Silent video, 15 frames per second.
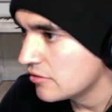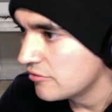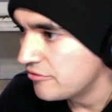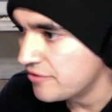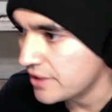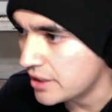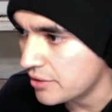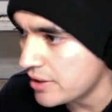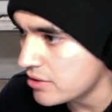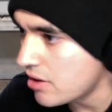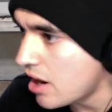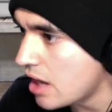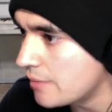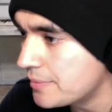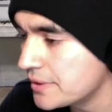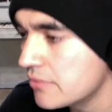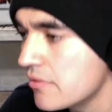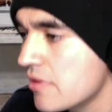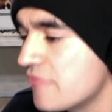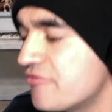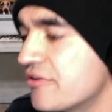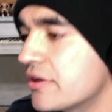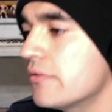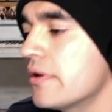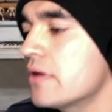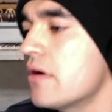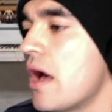Figueiredo hopping around. Figueiredo,